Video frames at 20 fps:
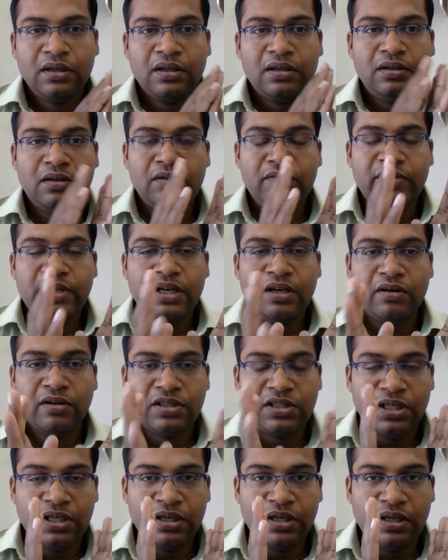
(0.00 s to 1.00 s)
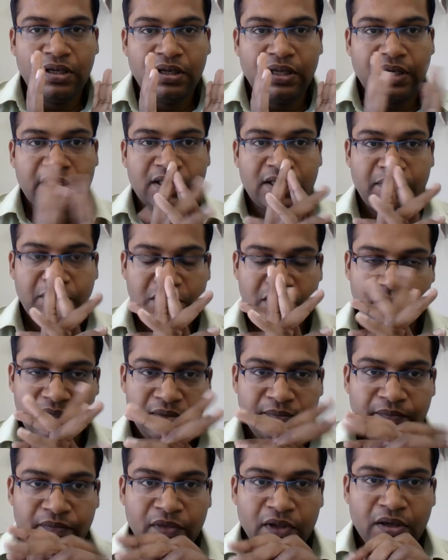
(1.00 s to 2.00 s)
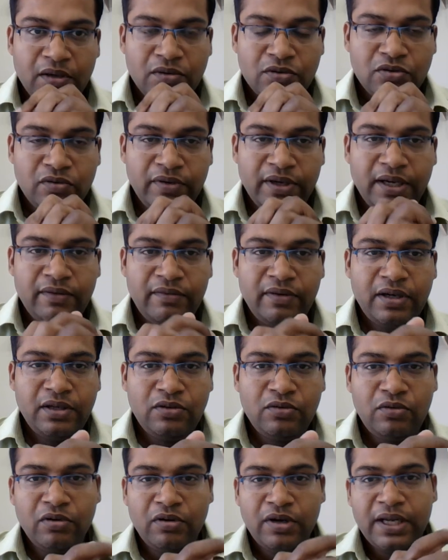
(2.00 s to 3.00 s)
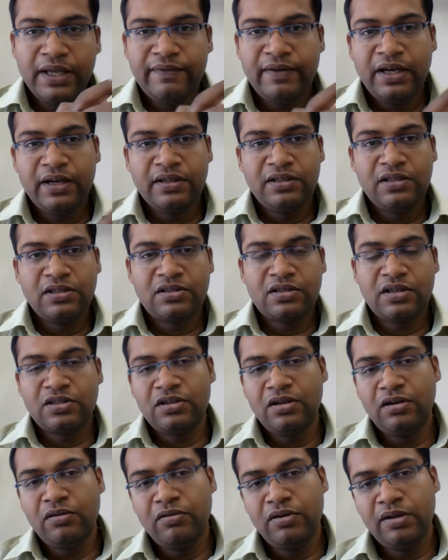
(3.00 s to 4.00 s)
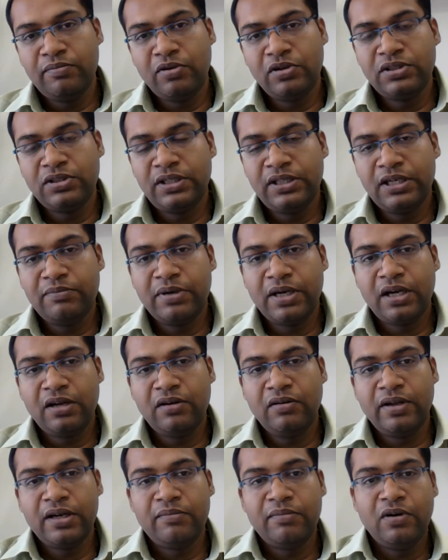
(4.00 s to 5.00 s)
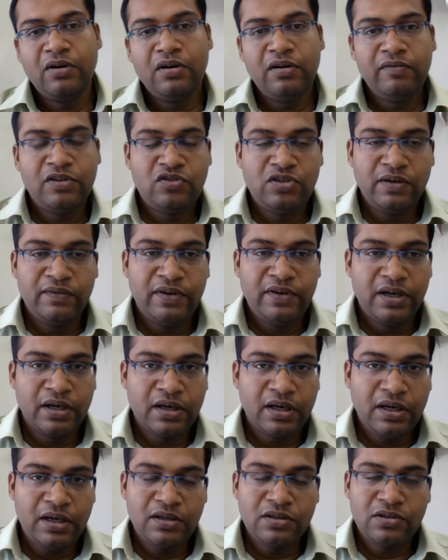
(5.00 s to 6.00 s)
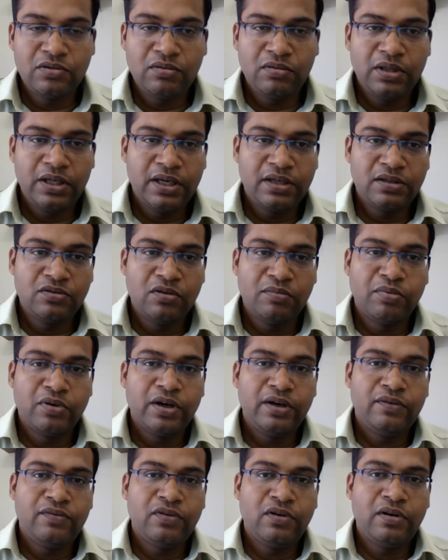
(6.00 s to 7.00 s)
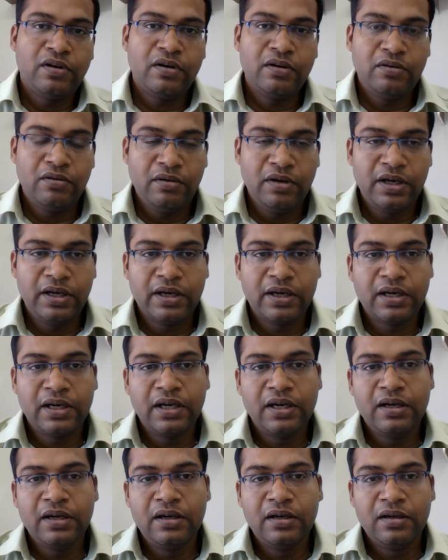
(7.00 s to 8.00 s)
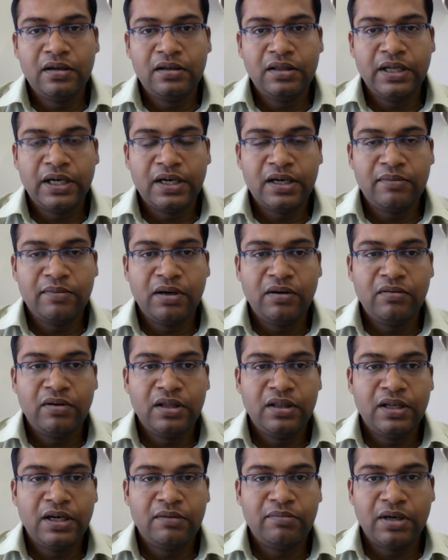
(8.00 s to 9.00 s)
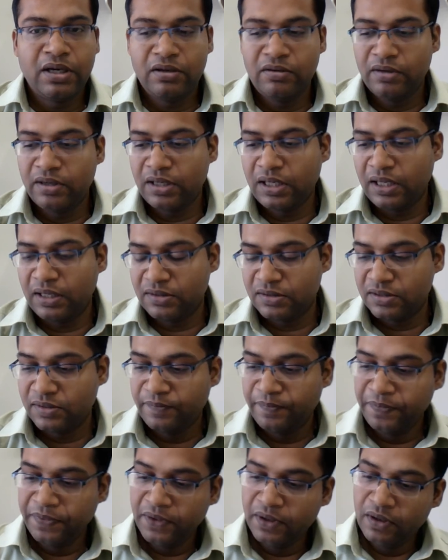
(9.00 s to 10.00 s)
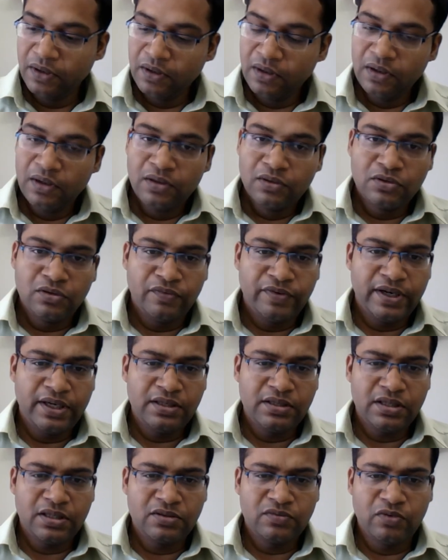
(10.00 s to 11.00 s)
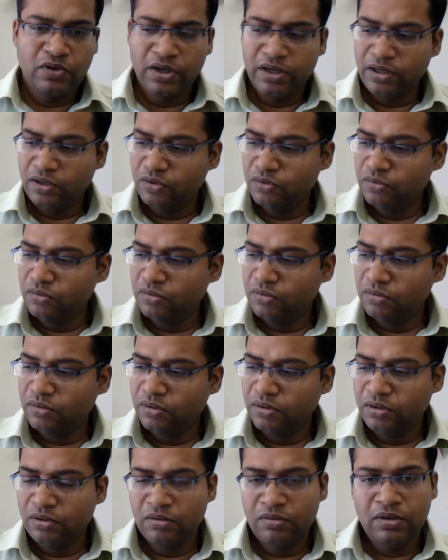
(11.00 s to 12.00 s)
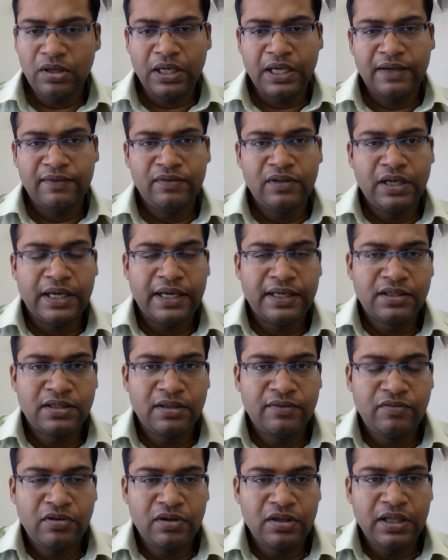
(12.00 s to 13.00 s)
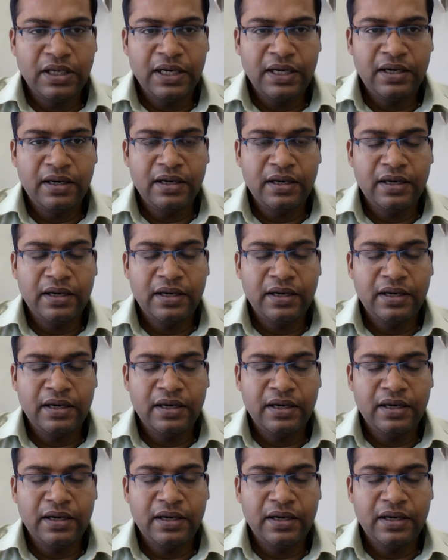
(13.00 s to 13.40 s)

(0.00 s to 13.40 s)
very logical exception. So whenever you don't have any registration to deposit that particular amount which you have deducted, so there is no point for deducting that amount in that particular case. So friends, just wanted to have the heads up for that.